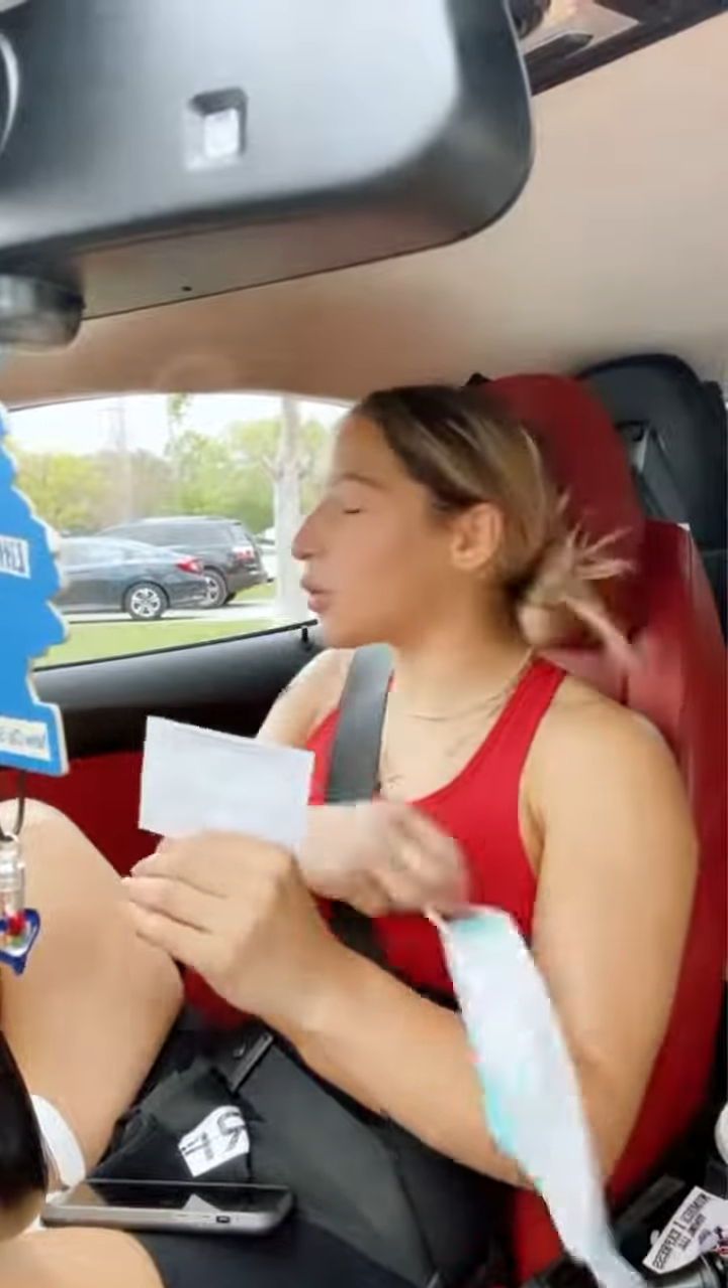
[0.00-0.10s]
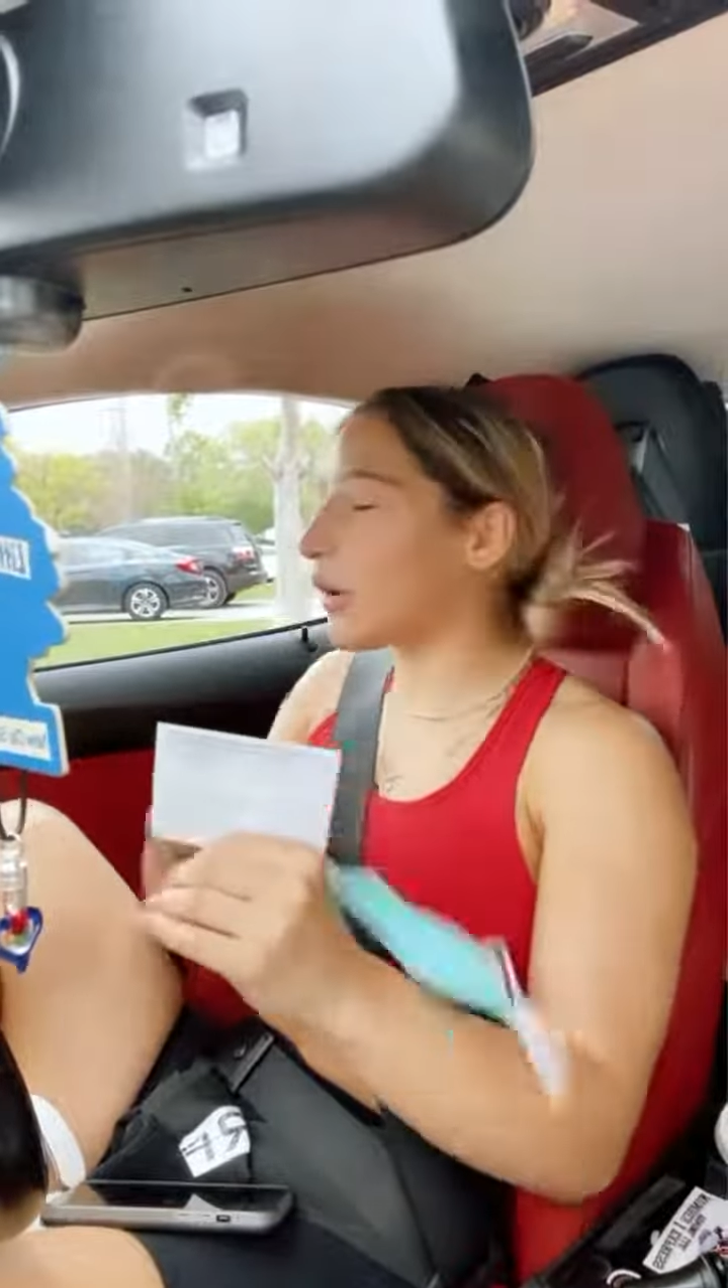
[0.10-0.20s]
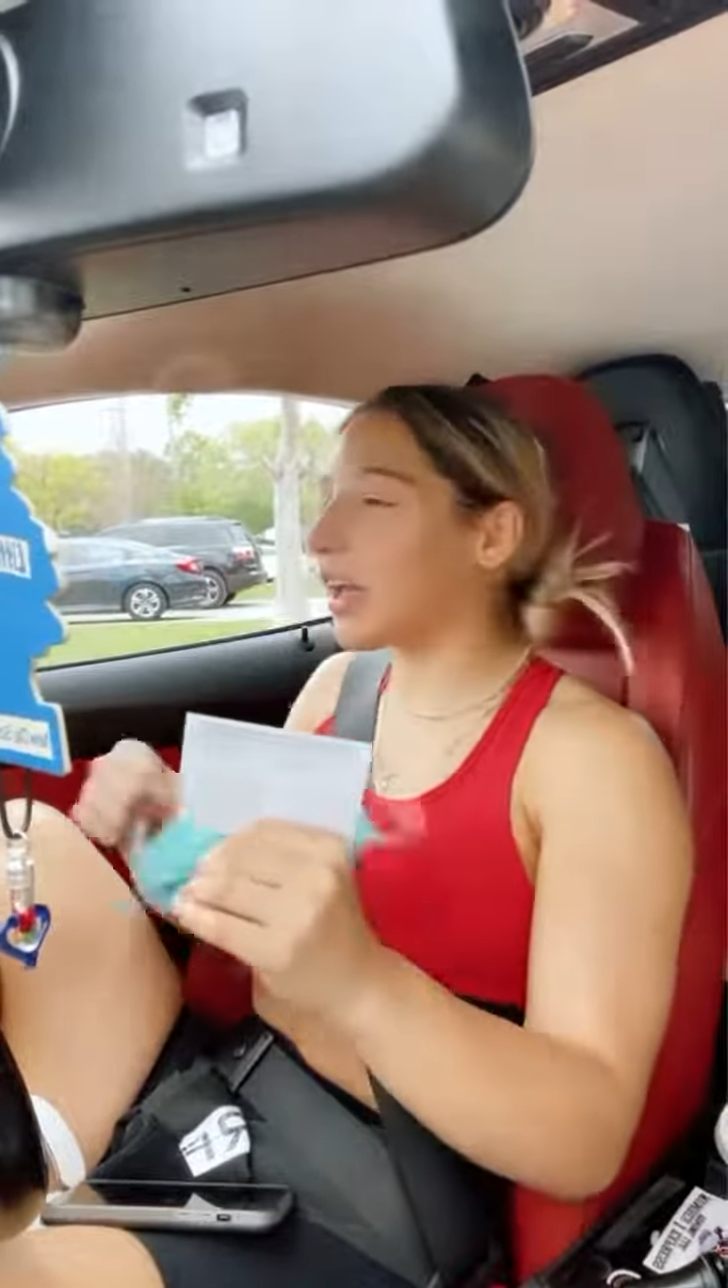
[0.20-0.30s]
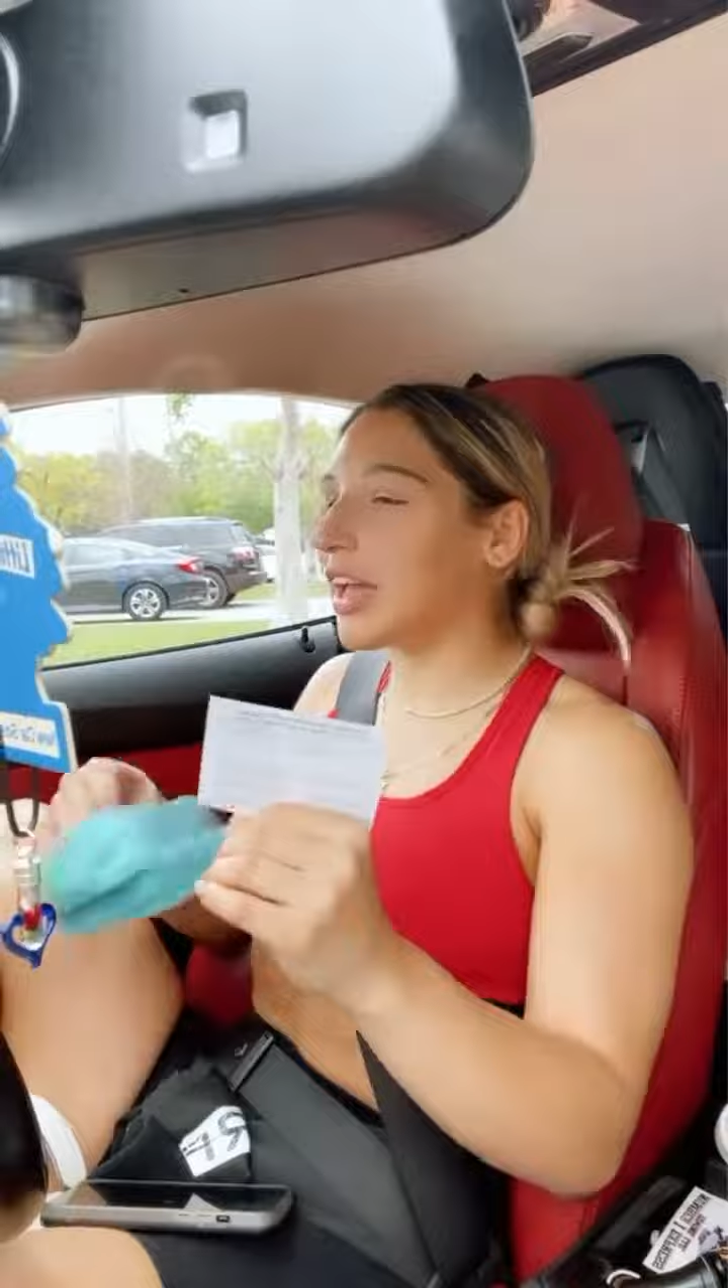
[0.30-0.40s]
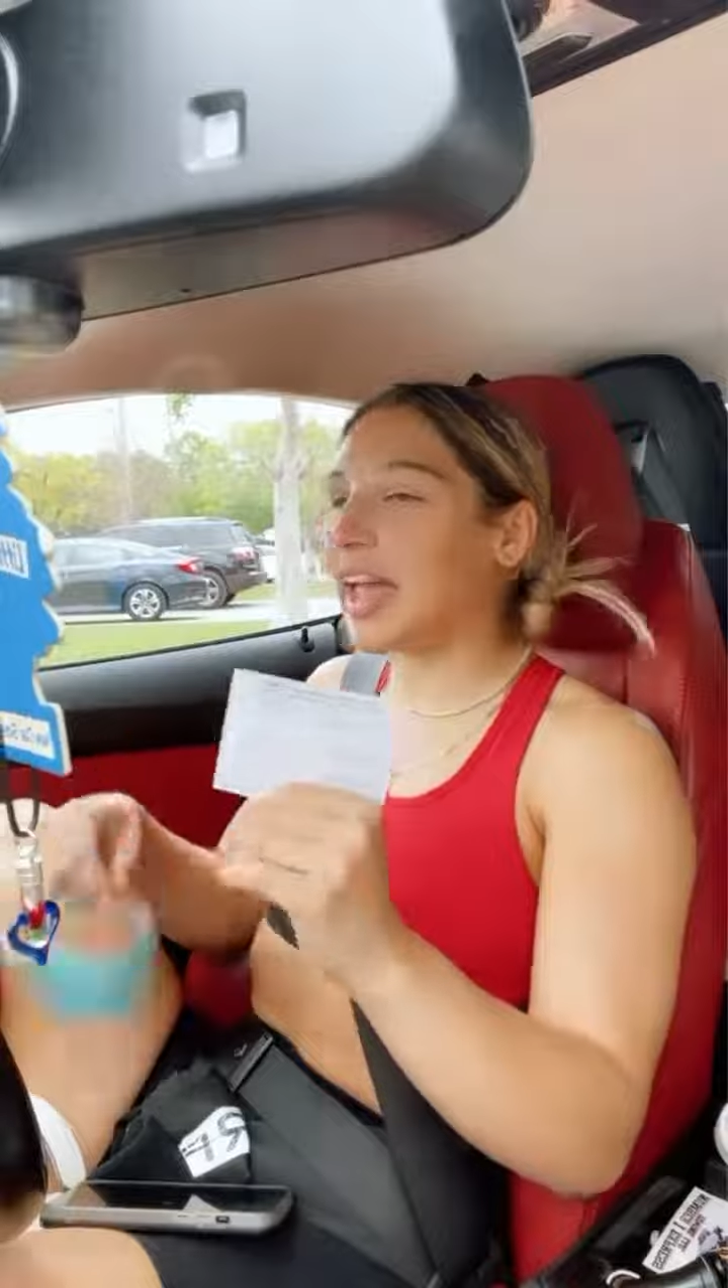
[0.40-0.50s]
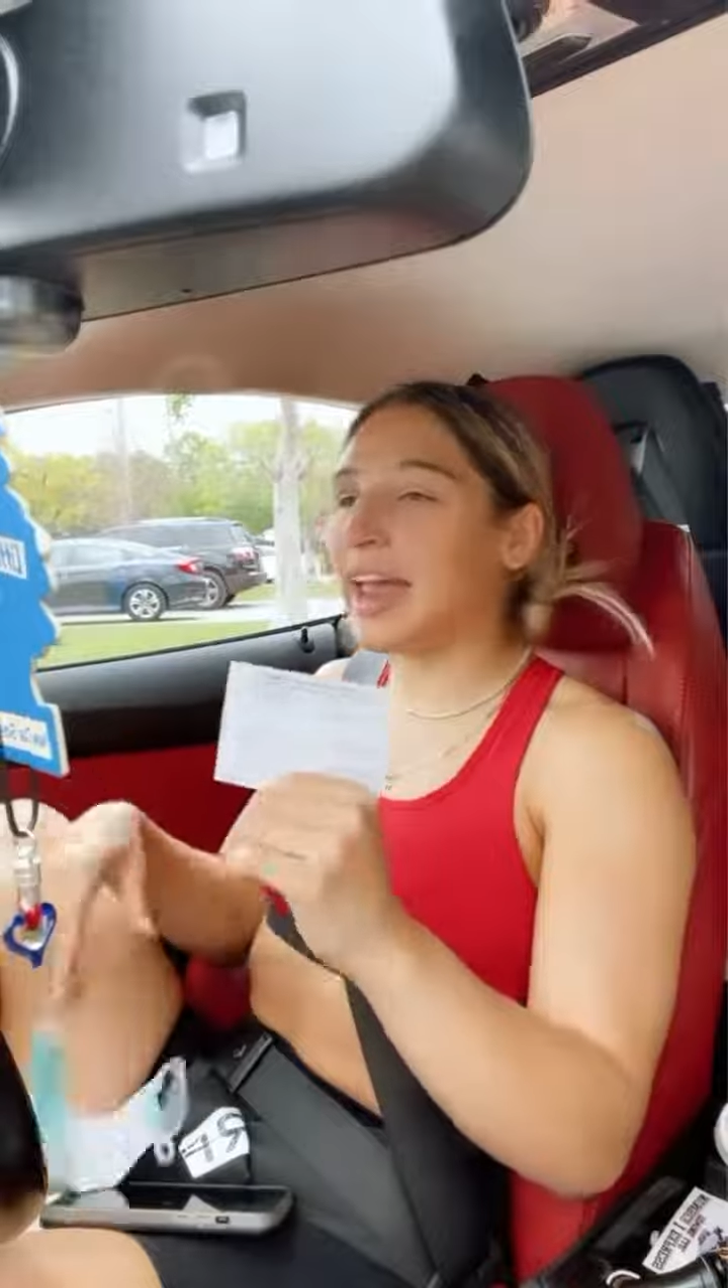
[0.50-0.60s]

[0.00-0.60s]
quick,